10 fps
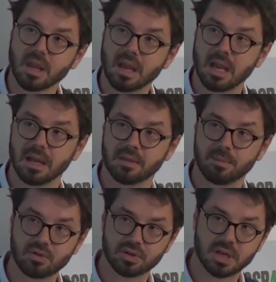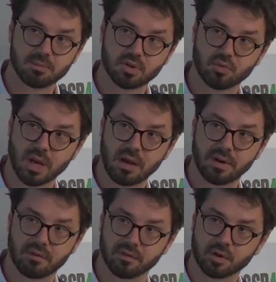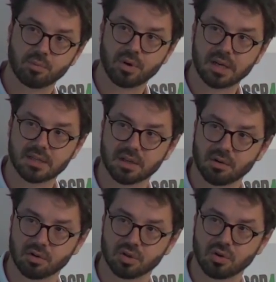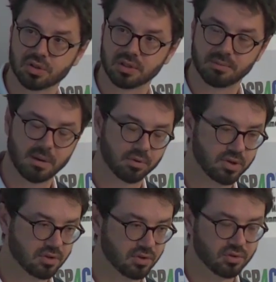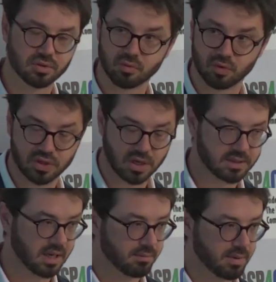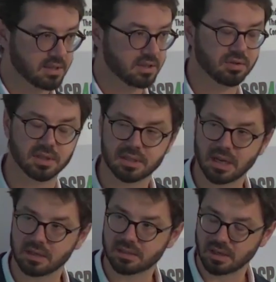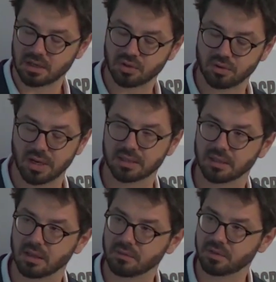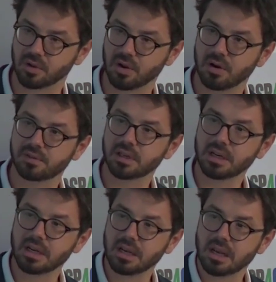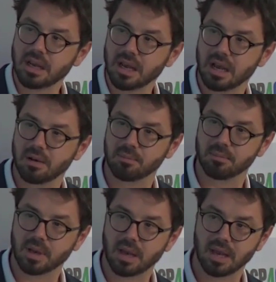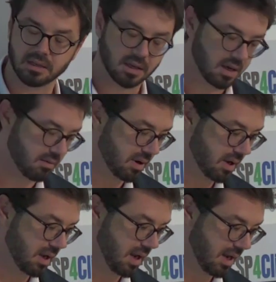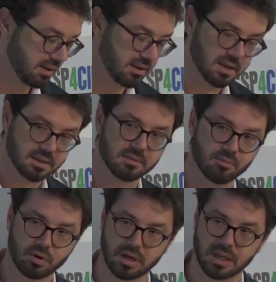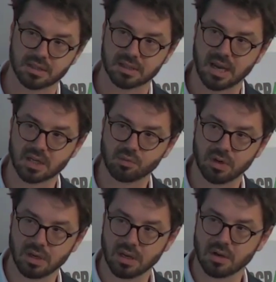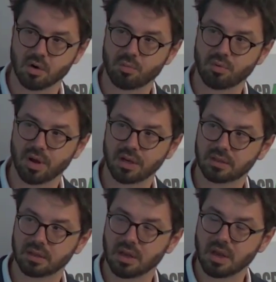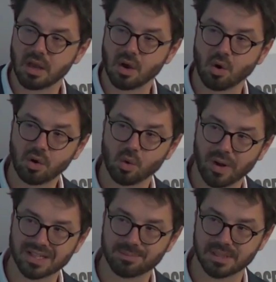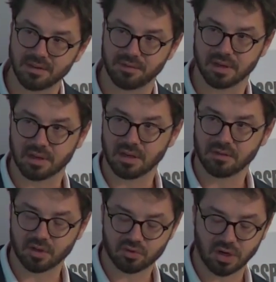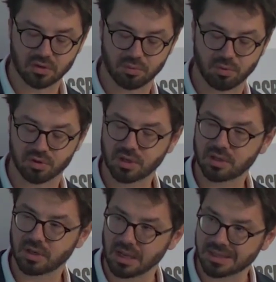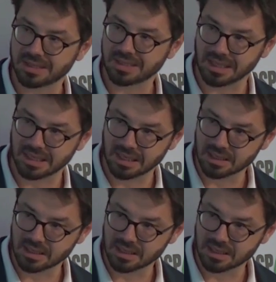And the major assumptions we have are for fuel prices, technology costs, and demand projections, which are taken by CUT studies. I'll show you later a few curves. In this modeling exercise, we incorporate only one specific infrastructure project, and this is the